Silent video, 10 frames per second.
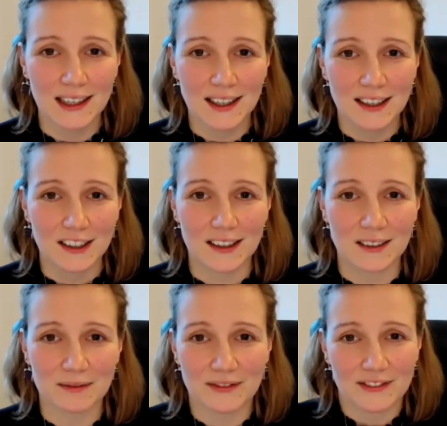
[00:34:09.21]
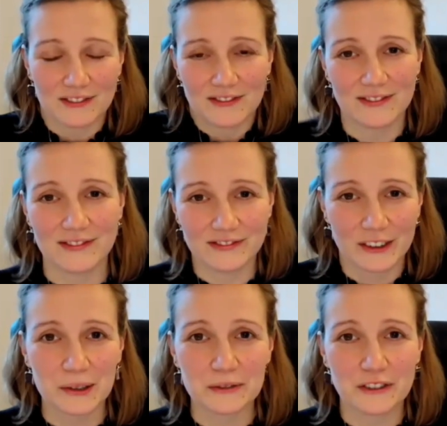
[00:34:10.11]

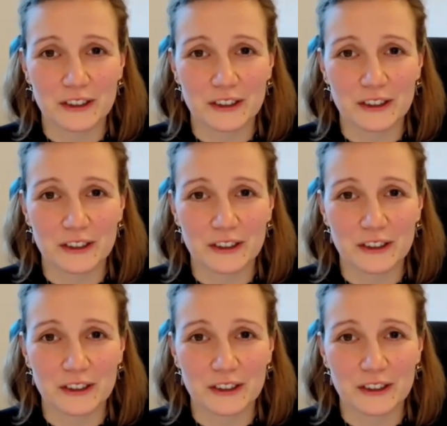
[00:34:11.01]
very,